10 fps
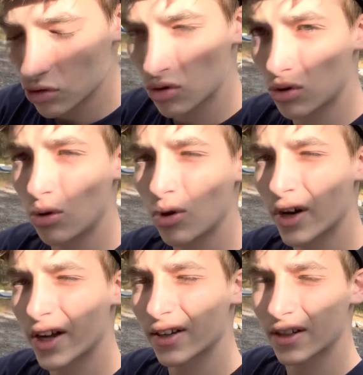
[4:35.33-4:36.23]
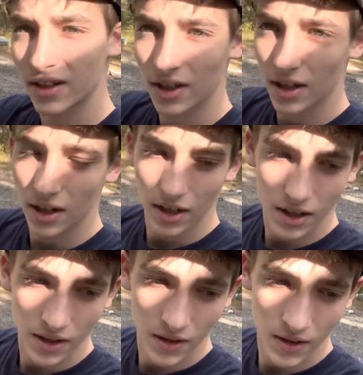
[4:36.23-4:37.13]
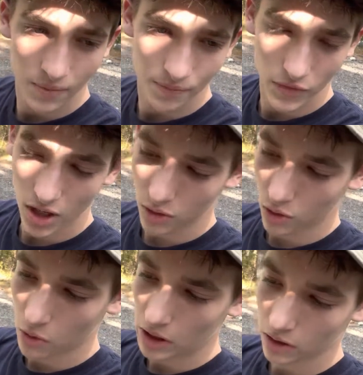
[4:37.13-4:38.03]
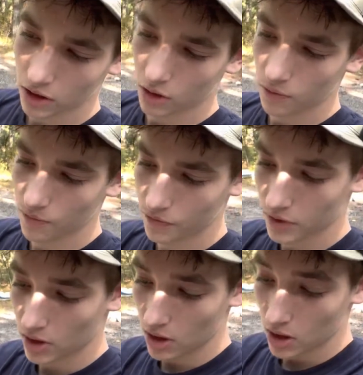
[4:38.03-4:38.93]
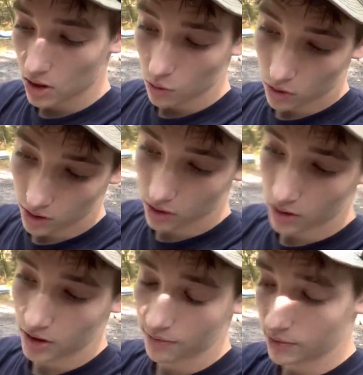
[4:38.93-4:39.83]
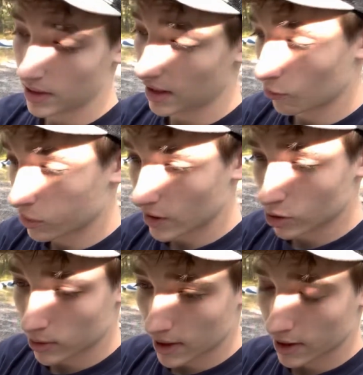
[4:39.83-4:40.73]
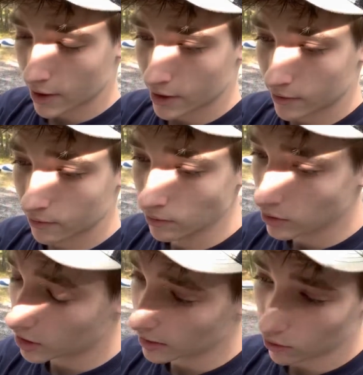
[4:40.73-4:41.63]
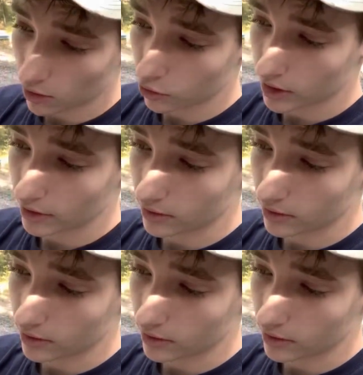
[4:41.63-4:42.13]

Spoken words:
$2,000. Got a little while ago. Worked on it. Didn't have brakes when I got it. Didn't run right.